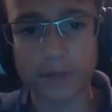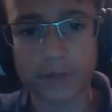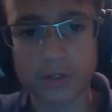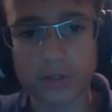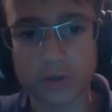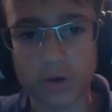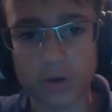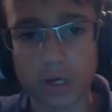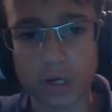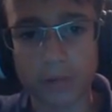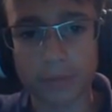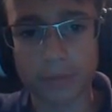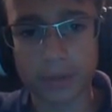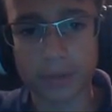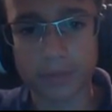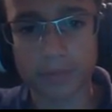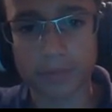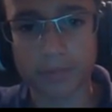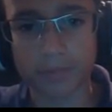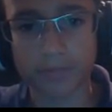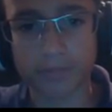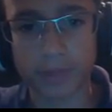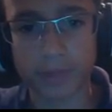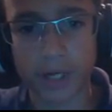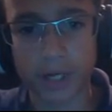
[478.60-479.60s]
inventory, but
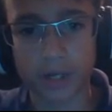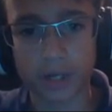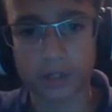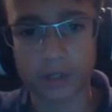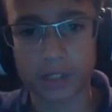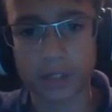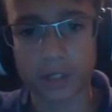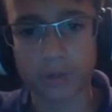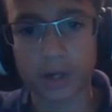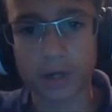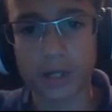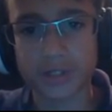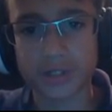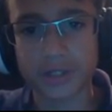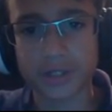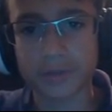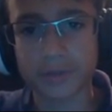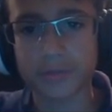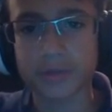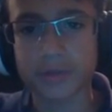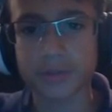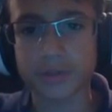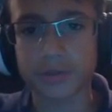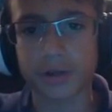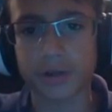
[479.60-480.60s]
apparently it wasn't.
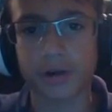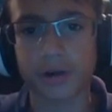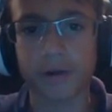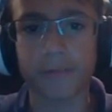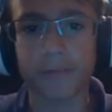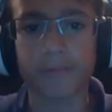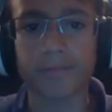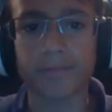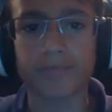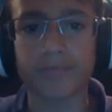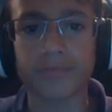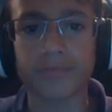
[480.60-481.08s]
So,